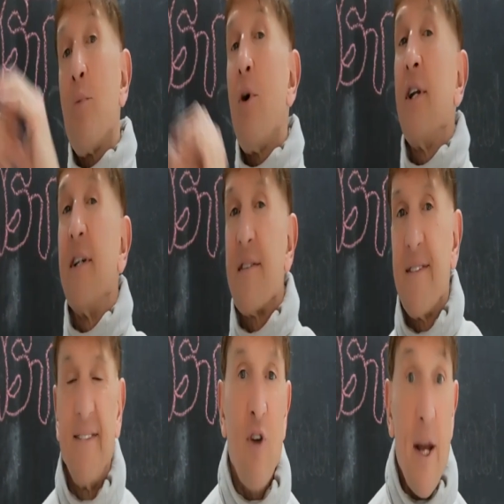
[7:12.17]
the product.
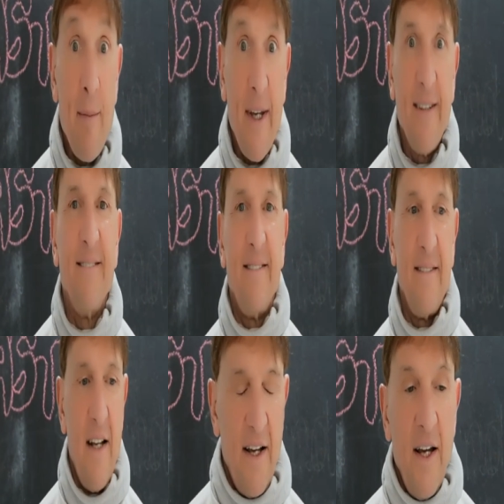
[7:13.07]
Framing.
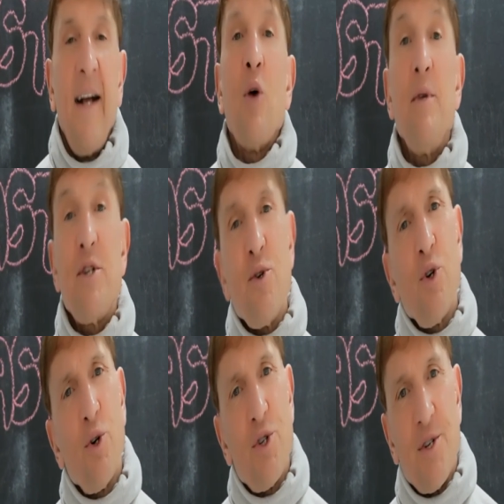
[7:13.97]
Don't be too
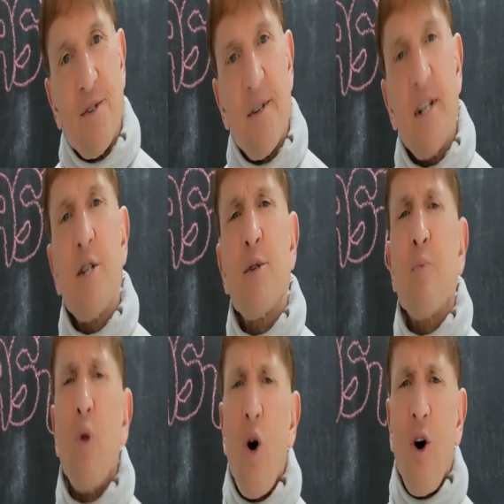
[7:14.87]
cautious.
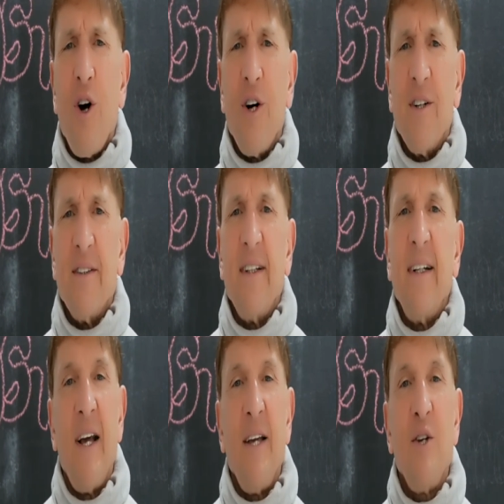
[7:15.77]
Explore.
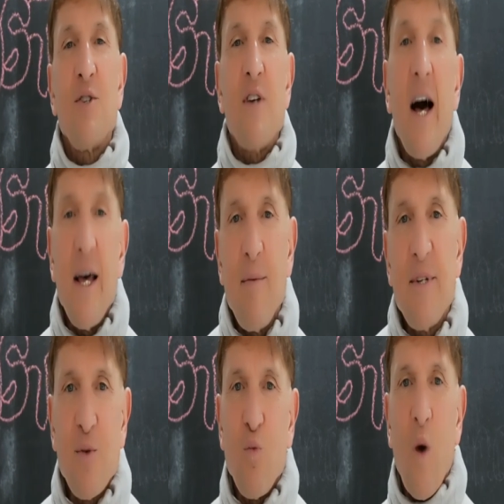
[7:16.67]
Your time
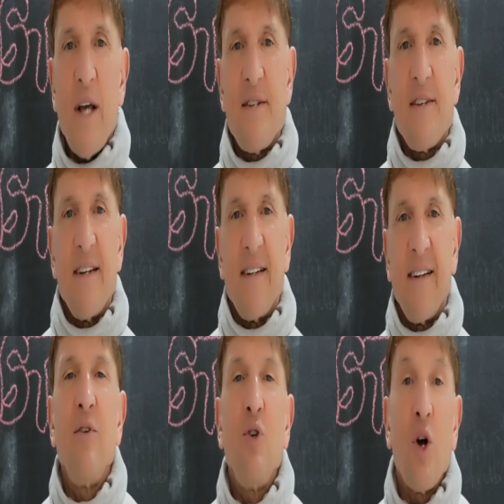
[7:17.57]
isn't wasted
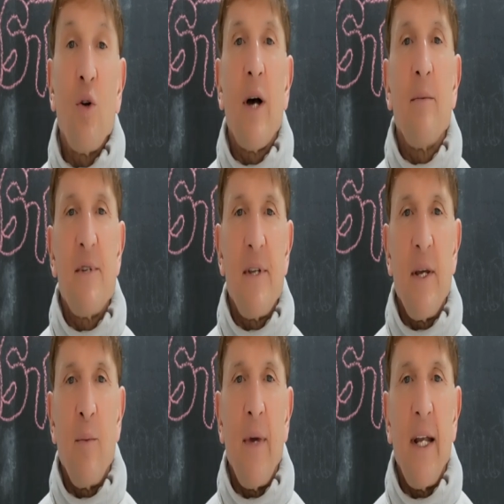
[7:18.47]
if you don't come to the
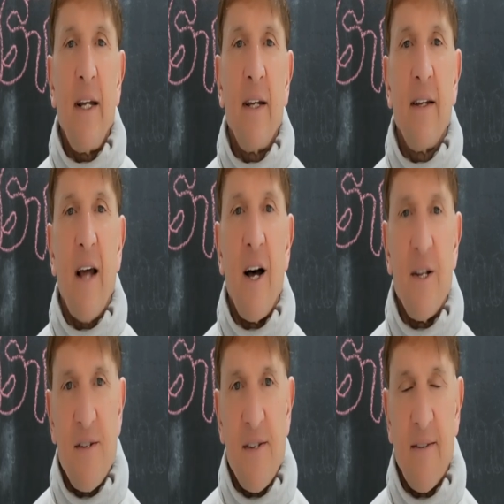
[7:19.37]
immediate
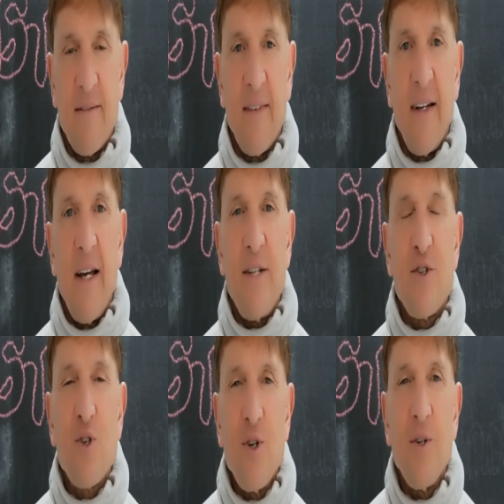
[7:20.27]
answer.
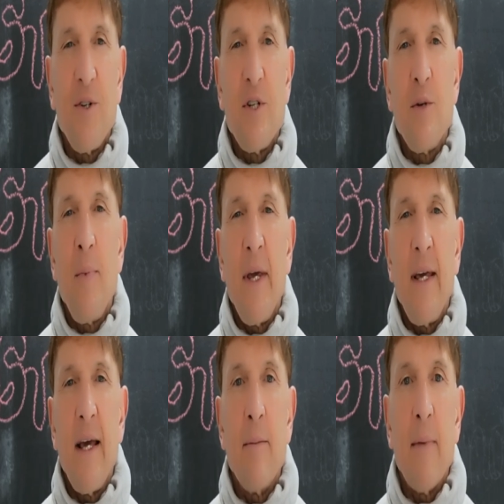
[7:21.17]
It's good to
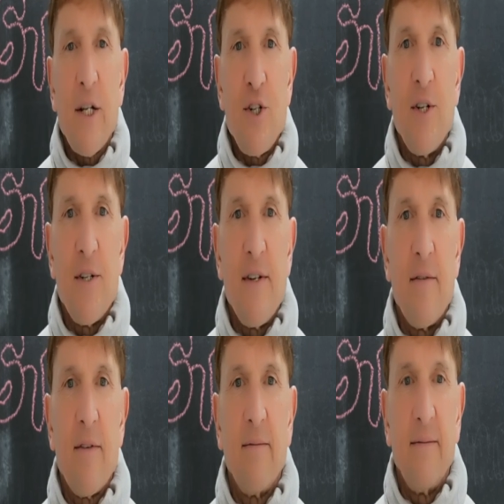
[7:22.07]
be imaginative.